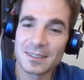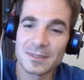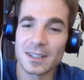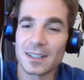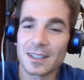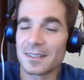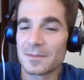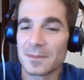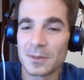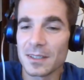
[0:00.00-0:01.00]
You are
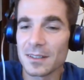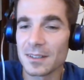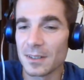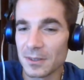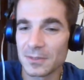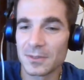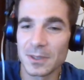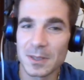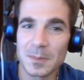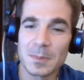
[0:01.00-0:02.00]
doing a lot
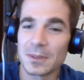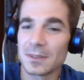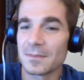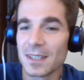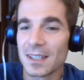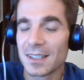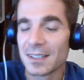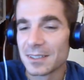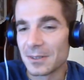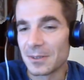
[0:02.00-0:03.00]
for the people,
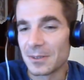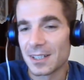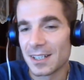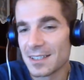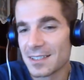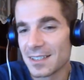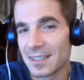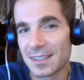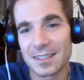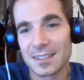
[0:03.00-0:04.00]

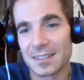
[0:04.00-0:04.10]
organizing